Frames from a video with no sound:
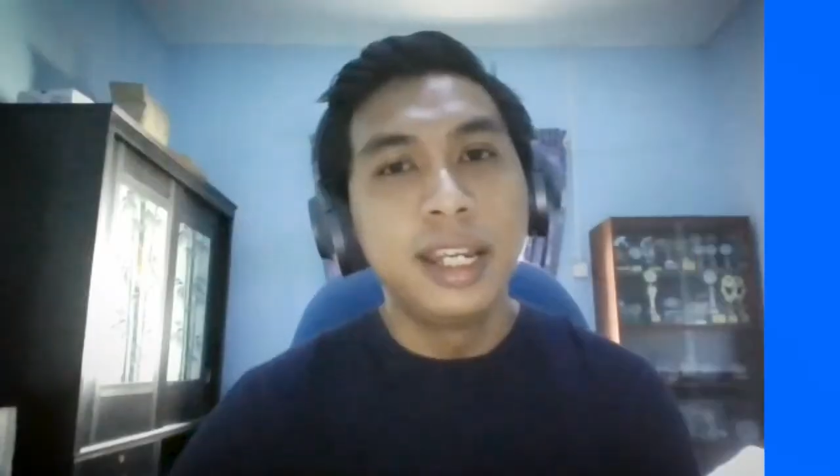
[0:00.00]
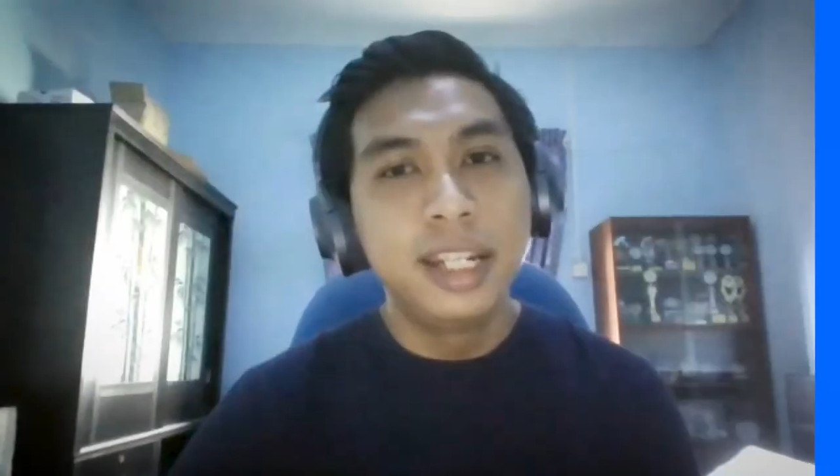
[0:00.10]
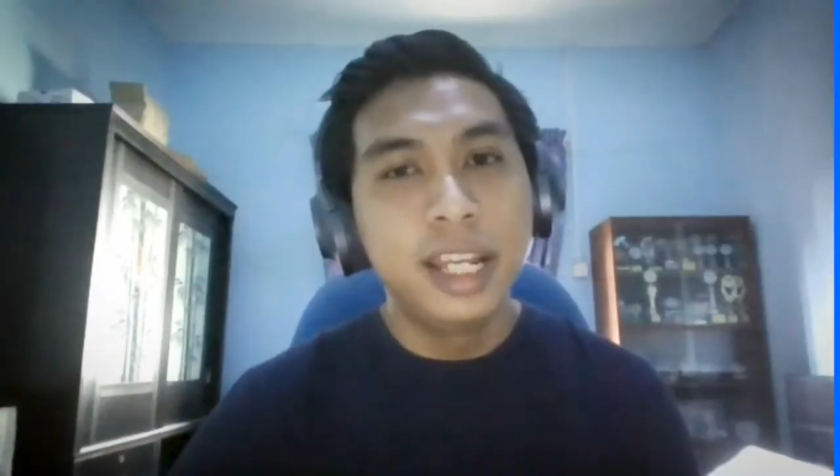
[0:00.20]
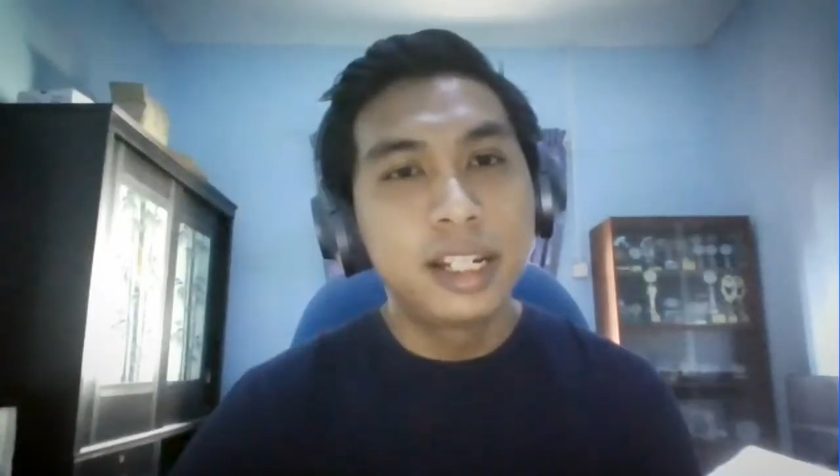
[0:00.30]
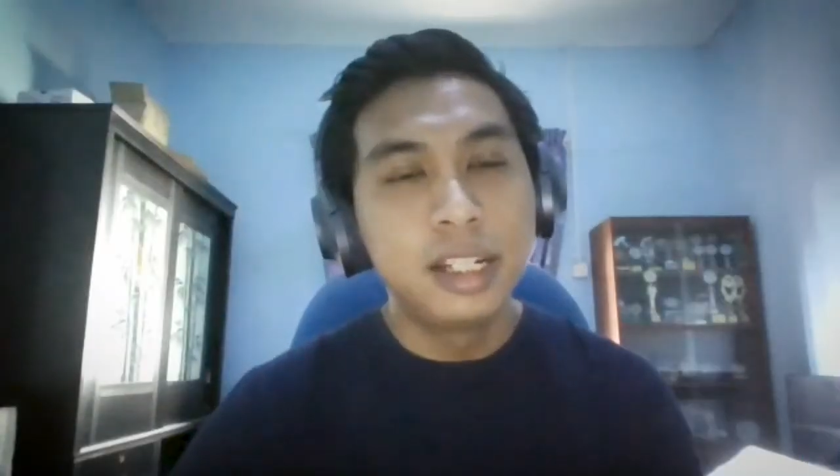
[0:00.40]

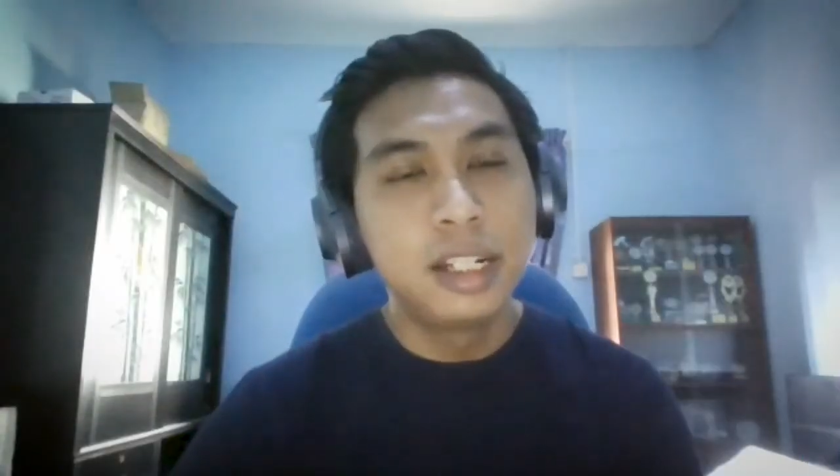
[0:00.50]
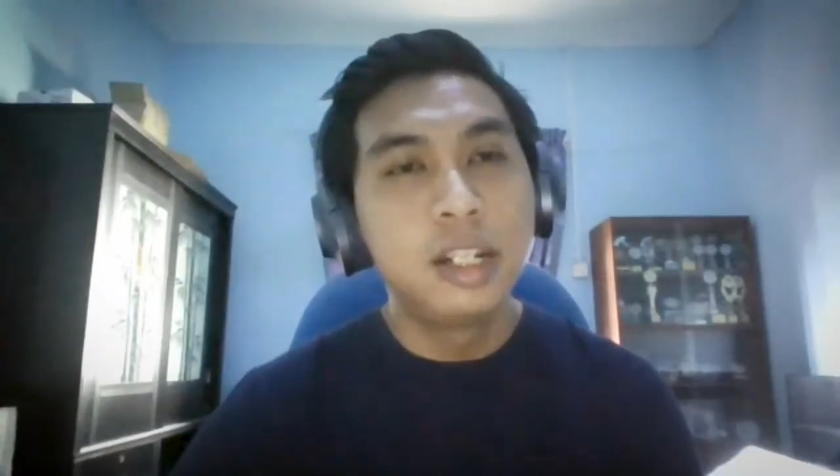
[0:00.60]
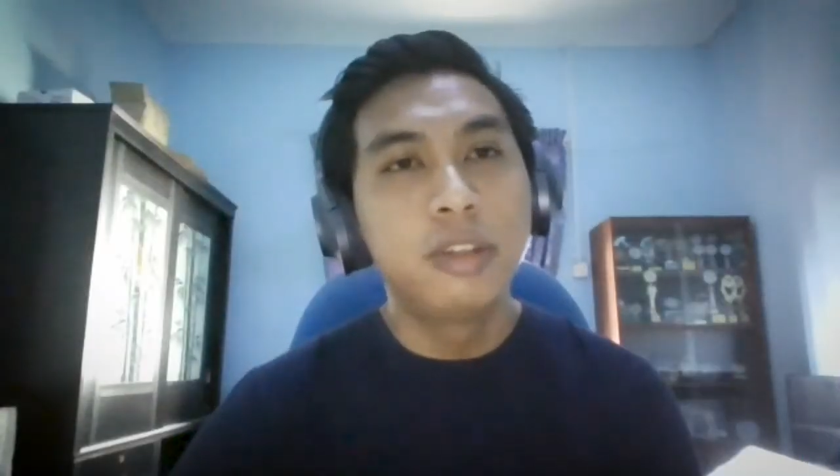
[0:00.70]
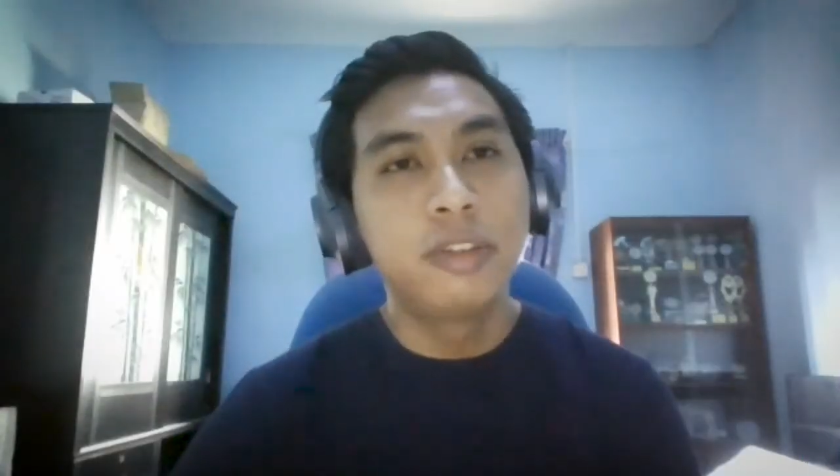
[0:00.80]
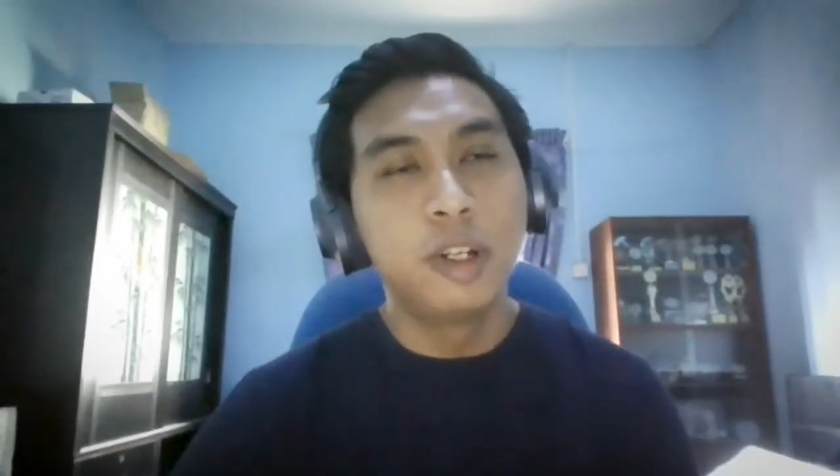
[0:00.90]
And that
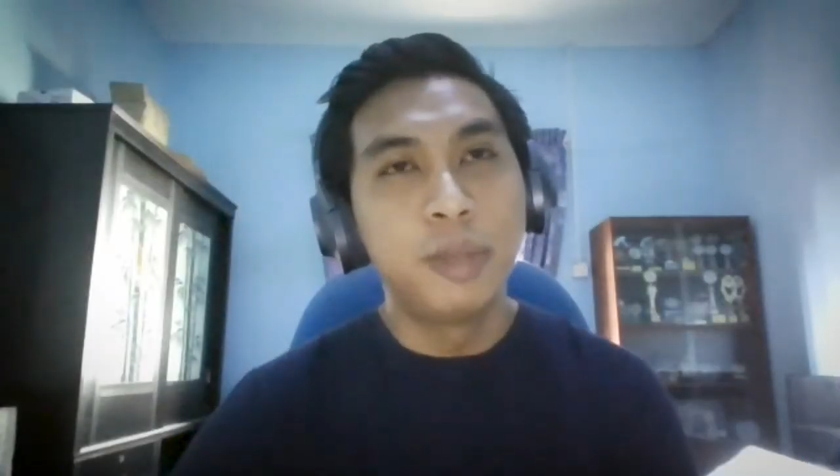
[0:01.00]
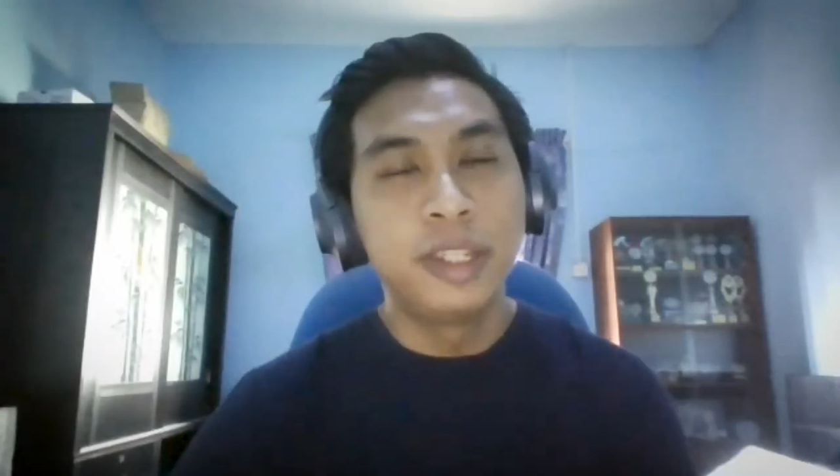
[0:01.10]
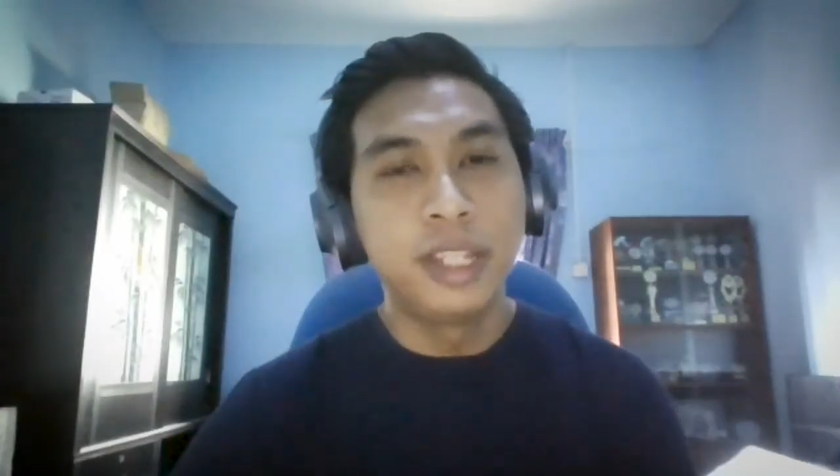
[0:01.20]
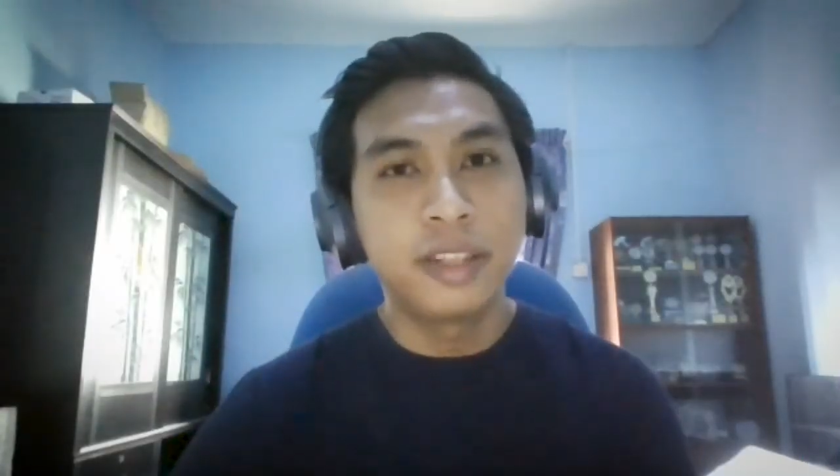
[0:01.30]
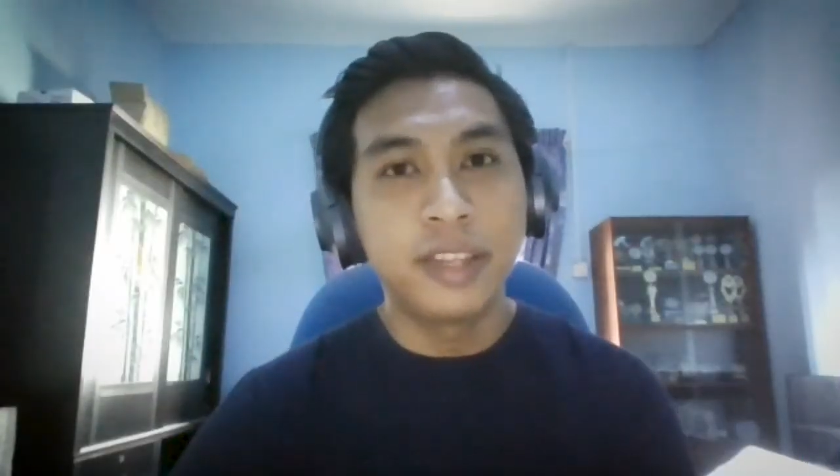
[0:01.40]
concludes
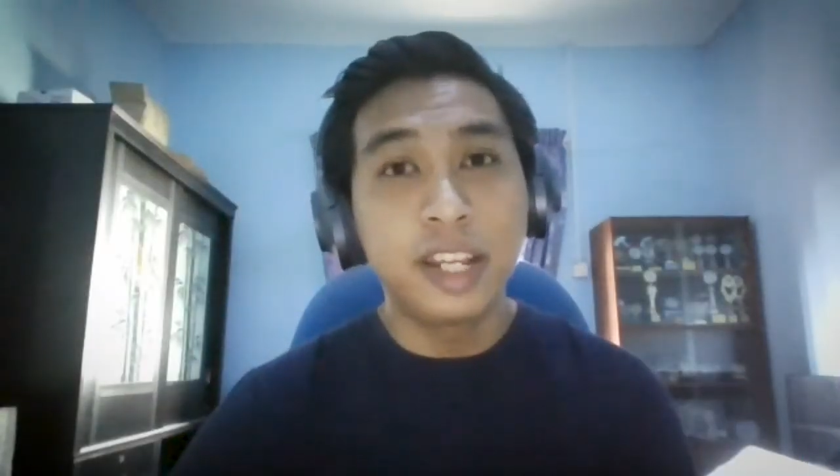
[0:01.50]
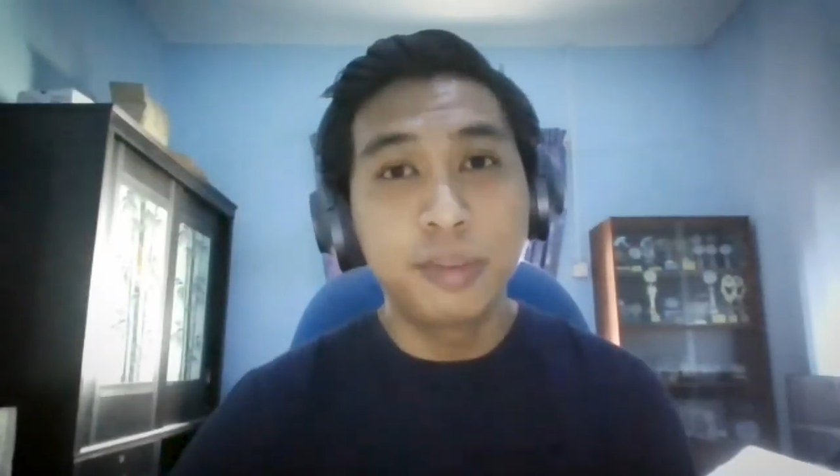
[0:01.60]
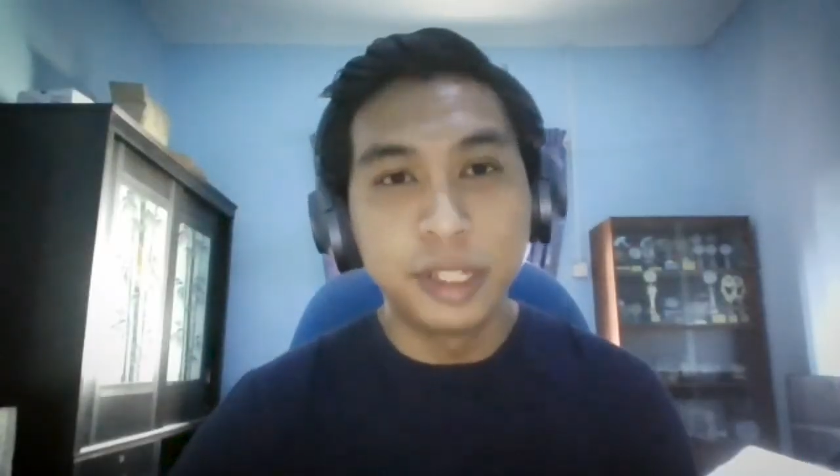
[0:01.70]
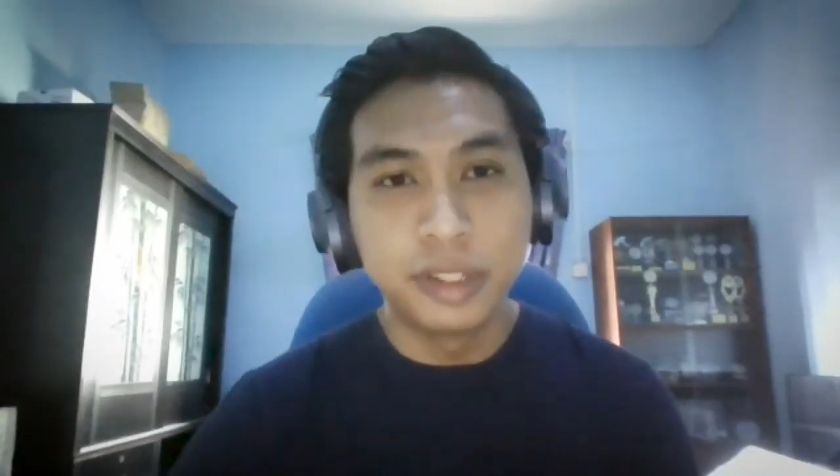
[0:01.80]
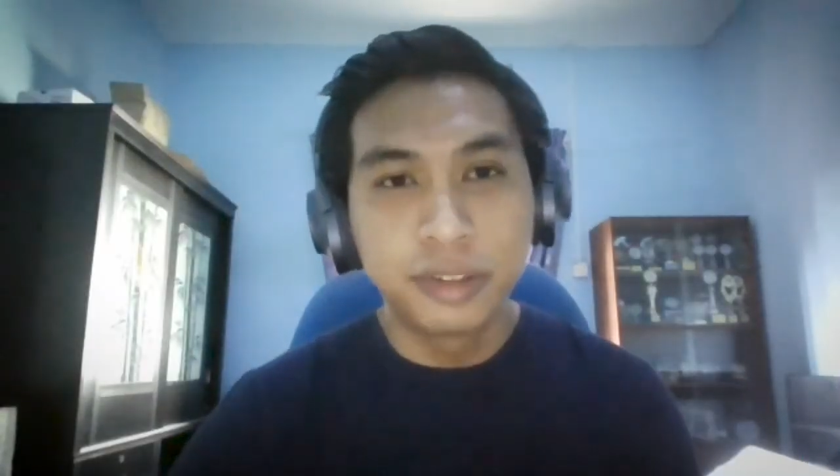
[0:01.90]
OpenText
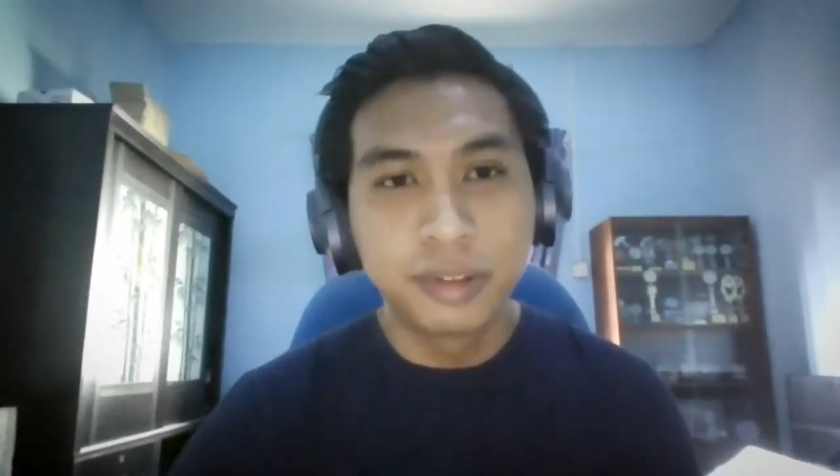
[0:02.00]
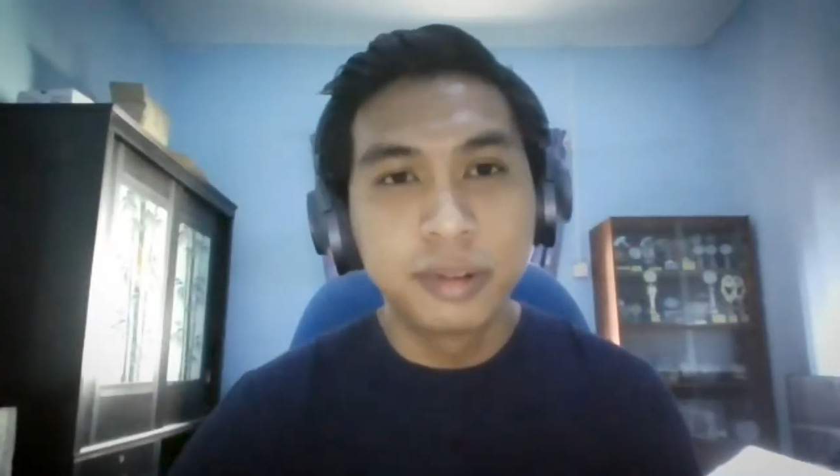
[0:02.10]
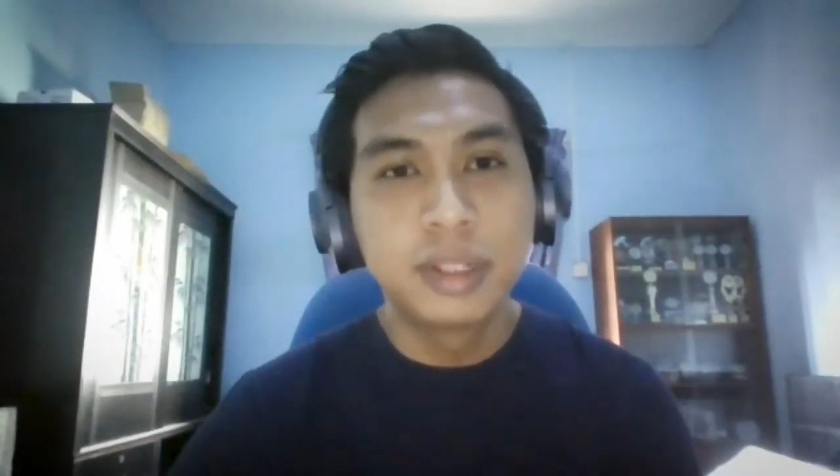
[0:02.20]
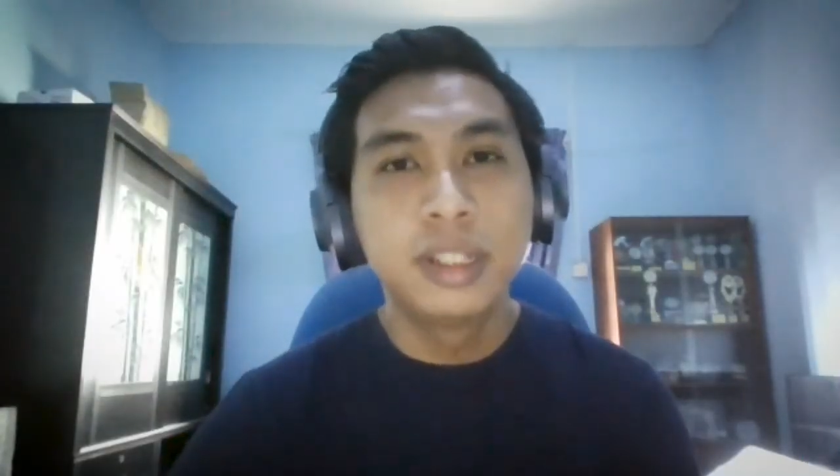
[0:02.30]
Experts.